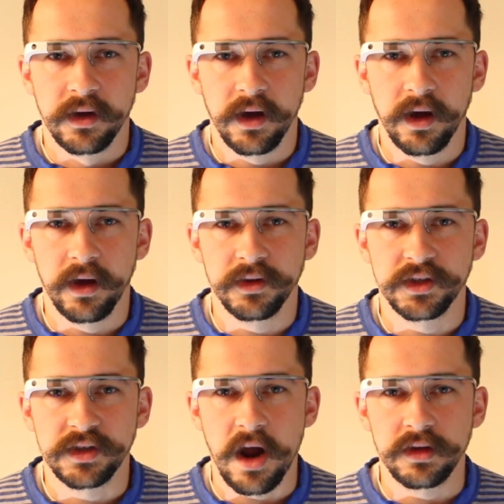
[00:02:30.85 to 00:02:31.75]
uh, it's
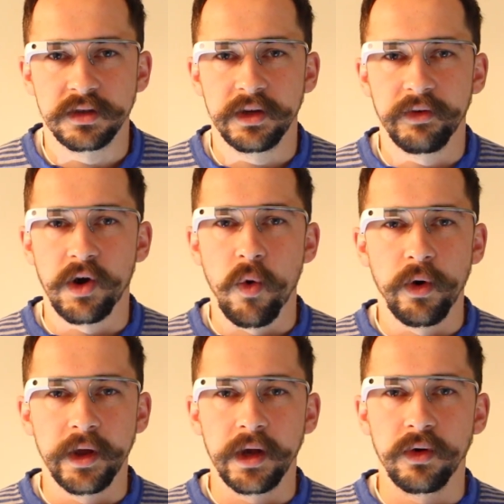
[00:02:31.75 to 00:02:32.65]
just constantly
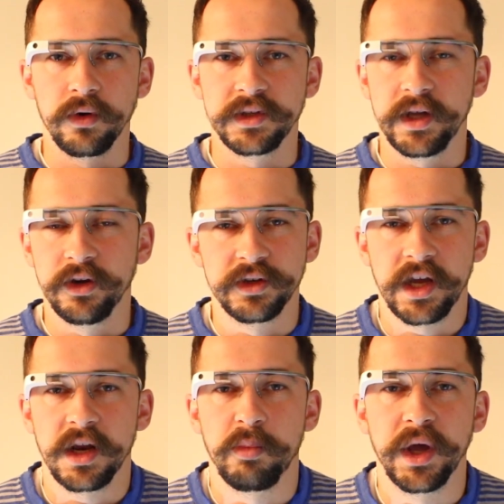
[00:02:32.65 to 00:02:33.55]
recording or you're
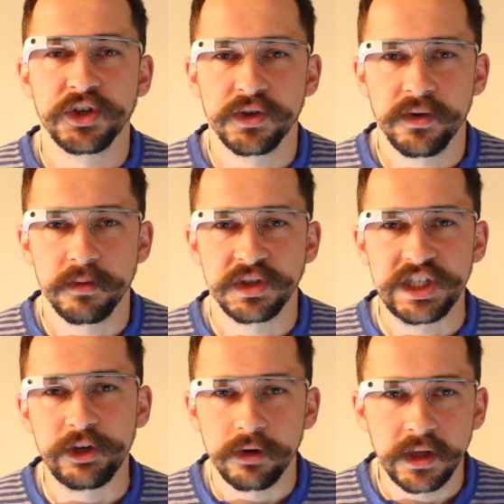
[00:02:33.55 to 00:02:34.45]
taking a picture of them
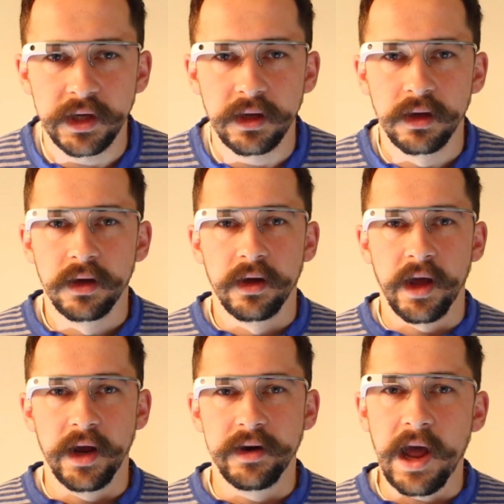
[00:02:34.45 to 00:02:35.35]
secretly.
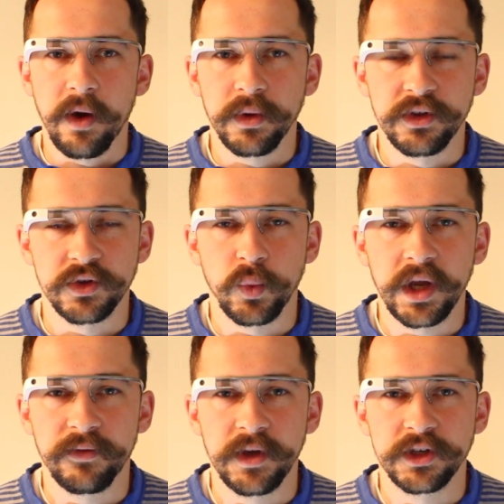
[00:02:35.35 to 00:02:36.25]
And now with this
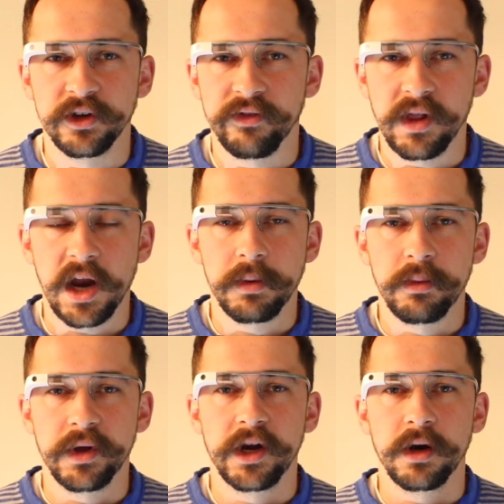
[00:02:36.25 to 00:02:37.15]
wink feature, if a lot of
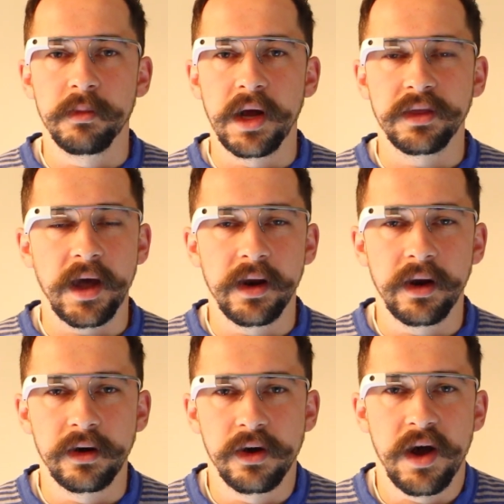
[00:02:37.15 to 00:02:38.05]
people hear about that,
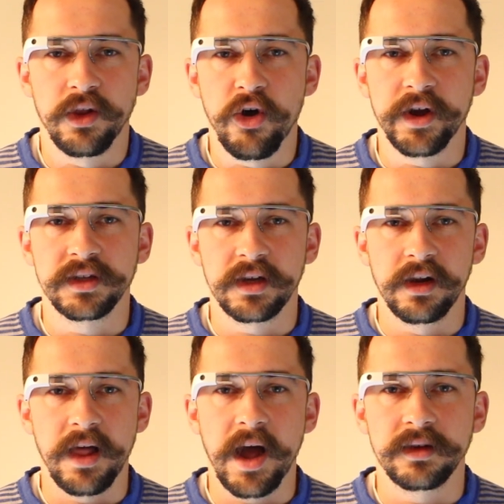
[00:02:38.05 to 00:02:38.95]
I don't know how long it's going
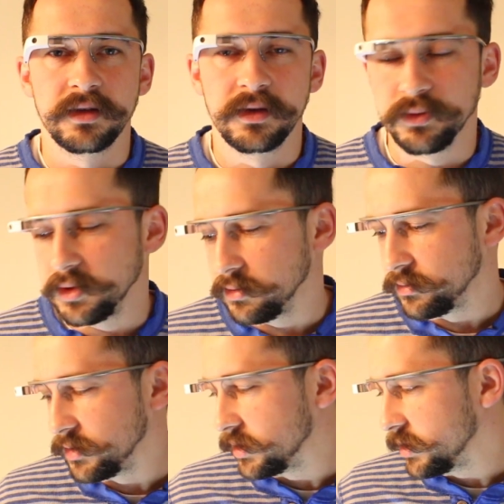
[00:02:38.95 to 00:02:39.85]
to last. Well,
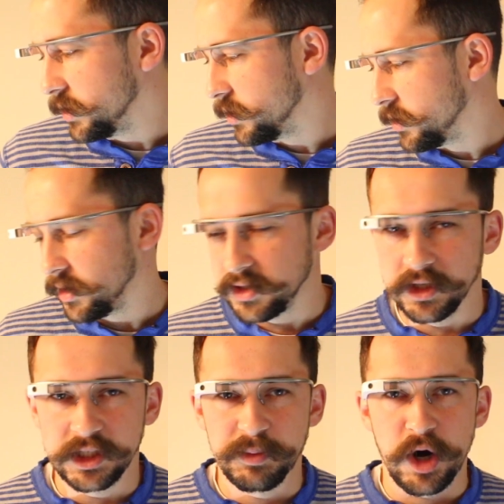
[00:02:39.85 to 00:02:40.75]
we'll see. It's an
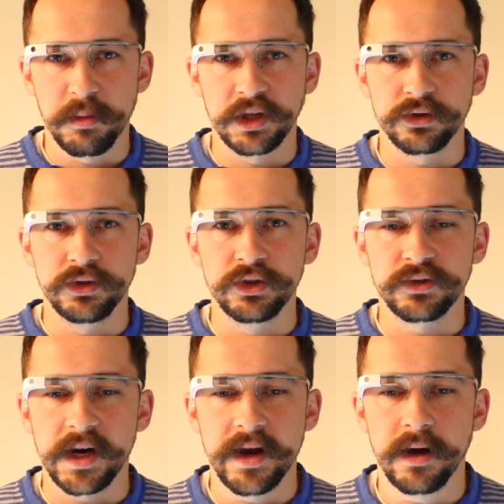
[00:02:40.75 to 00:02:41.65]
experimental use
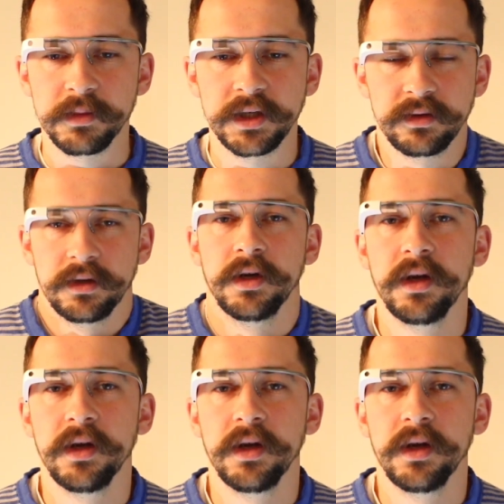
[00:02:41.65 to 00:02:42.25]
right now, but